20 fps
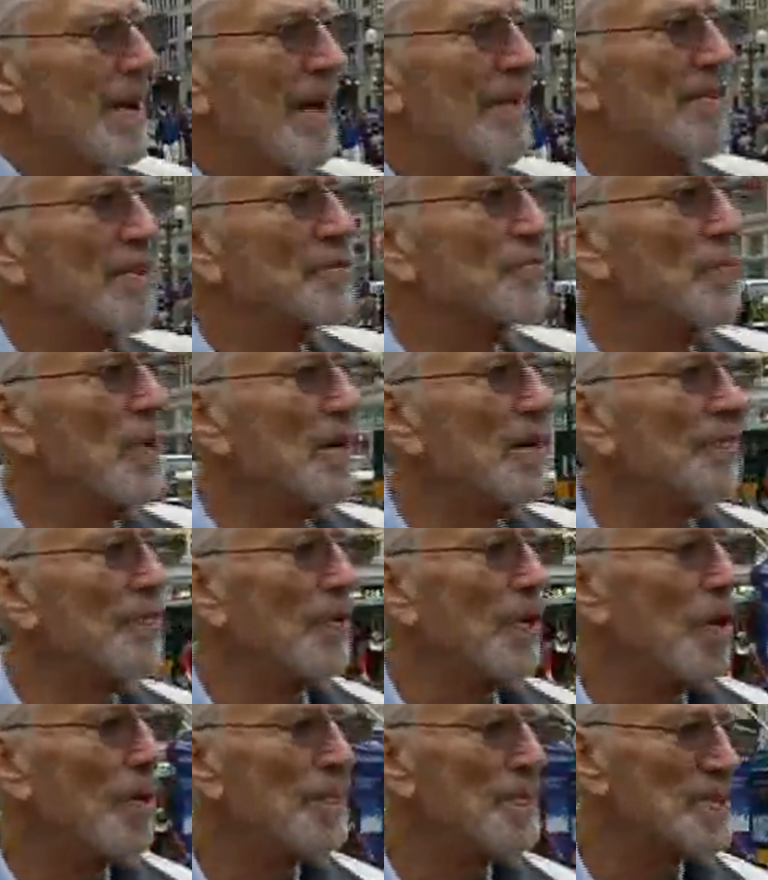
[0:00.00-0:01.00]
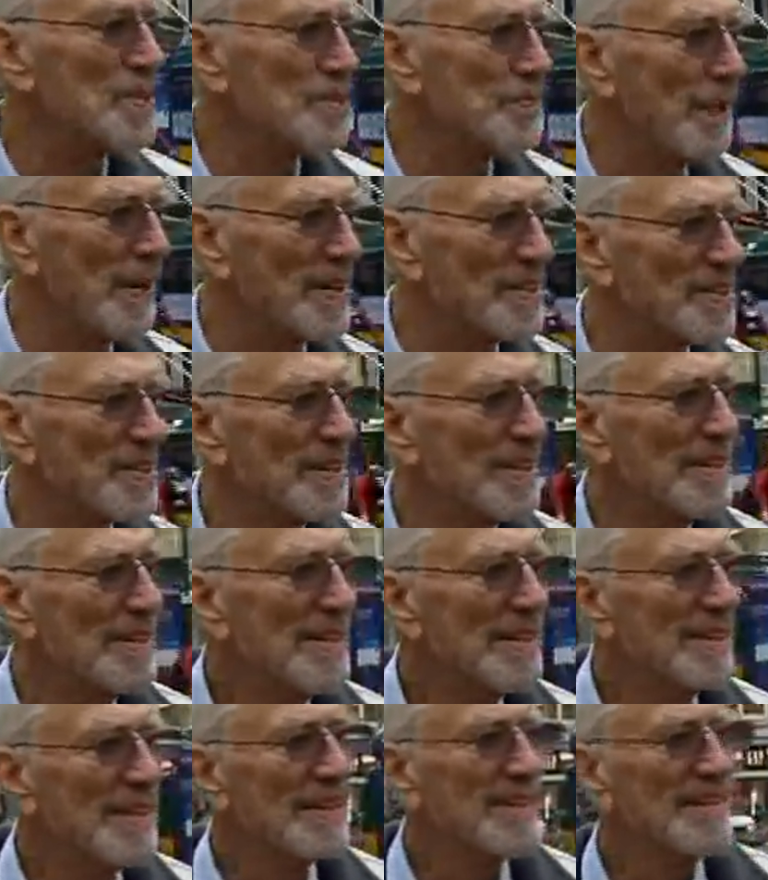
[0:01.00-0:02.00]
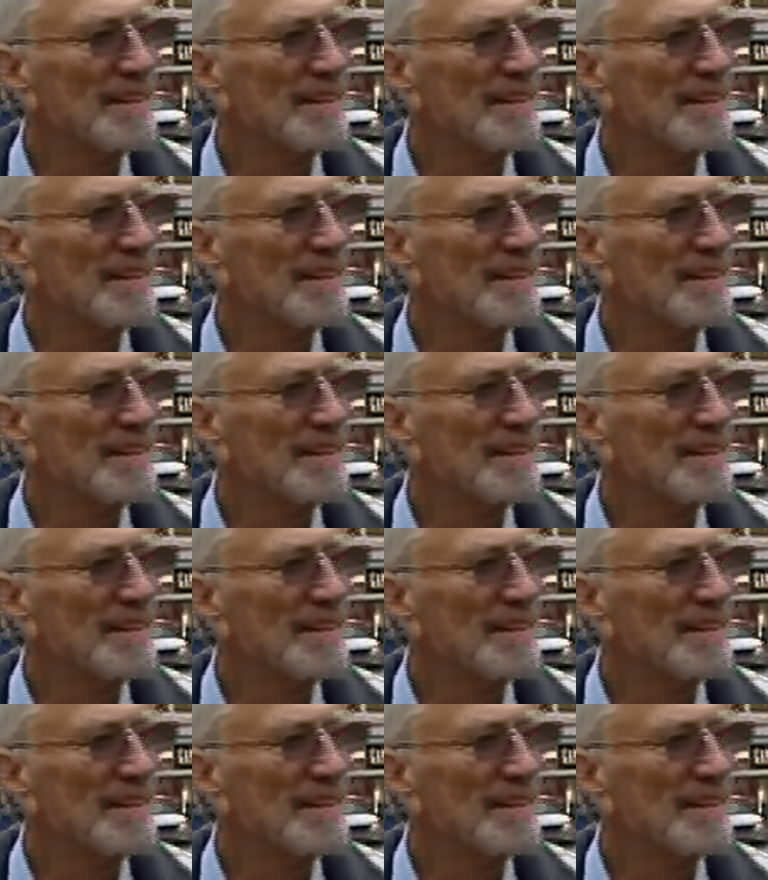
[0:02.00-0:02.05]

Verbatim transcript: we have this wonderful open space that